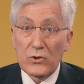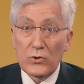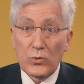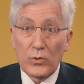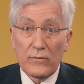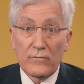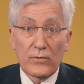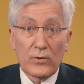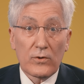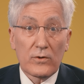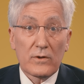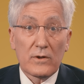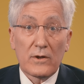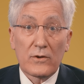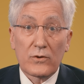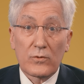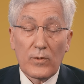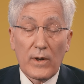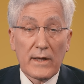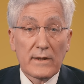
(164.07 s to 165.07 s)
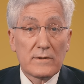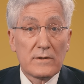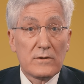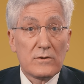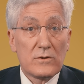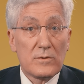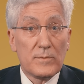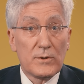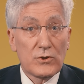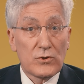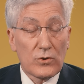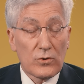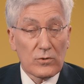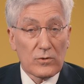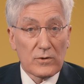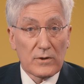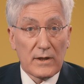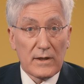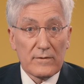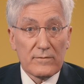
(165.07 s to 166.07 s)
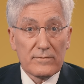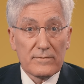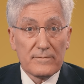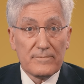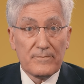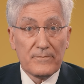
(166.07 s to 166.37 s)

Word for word: to avert a threat to maternal life.